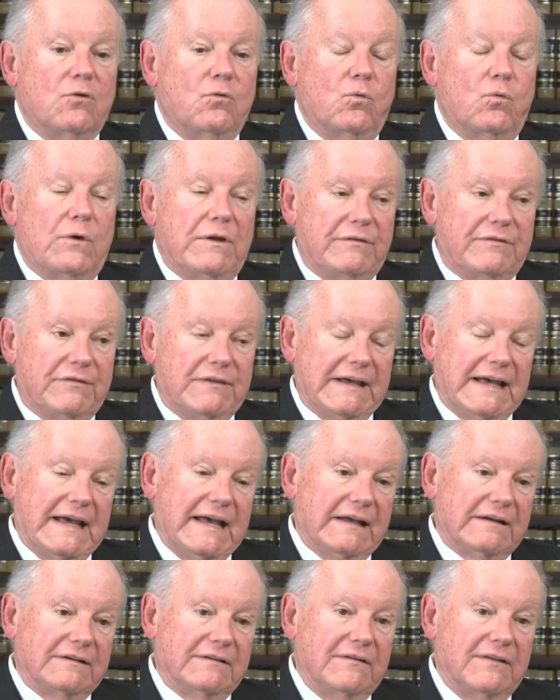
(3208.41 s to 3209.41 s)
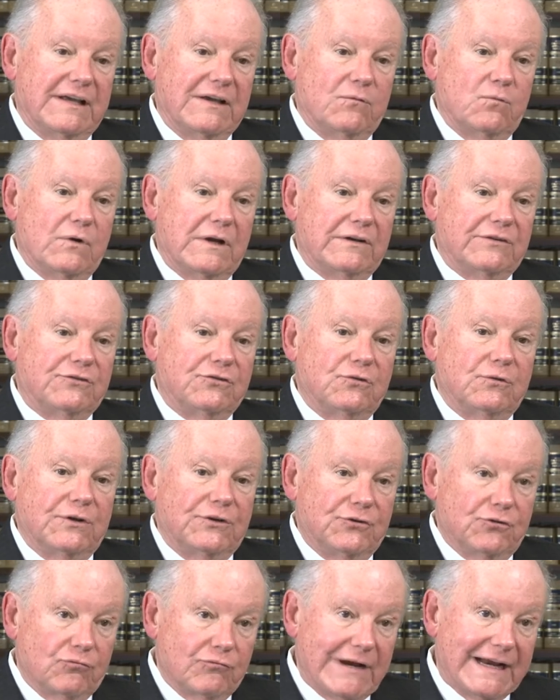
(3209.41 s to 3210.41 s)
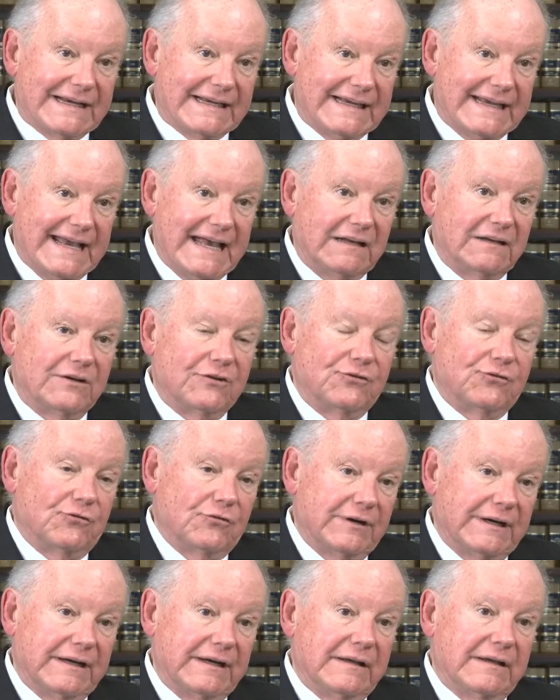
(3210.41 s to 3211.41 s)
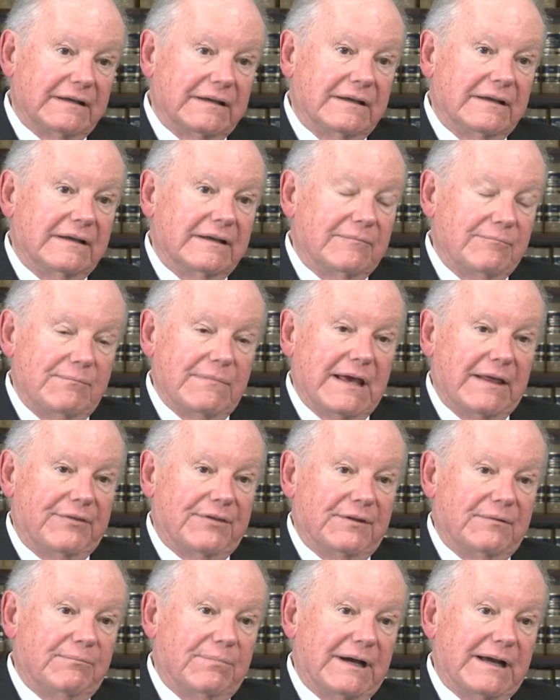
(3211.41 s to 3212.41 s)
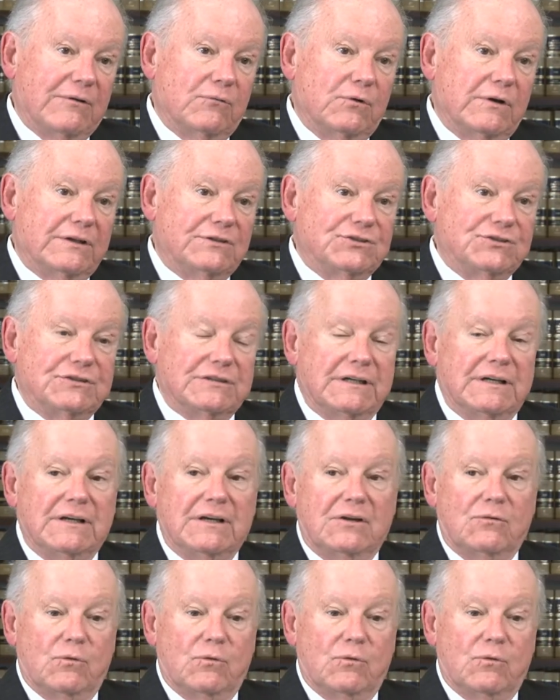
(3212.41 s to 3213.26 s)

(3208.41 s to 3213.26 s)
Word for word: With that, they went to a direct calendaring method by which,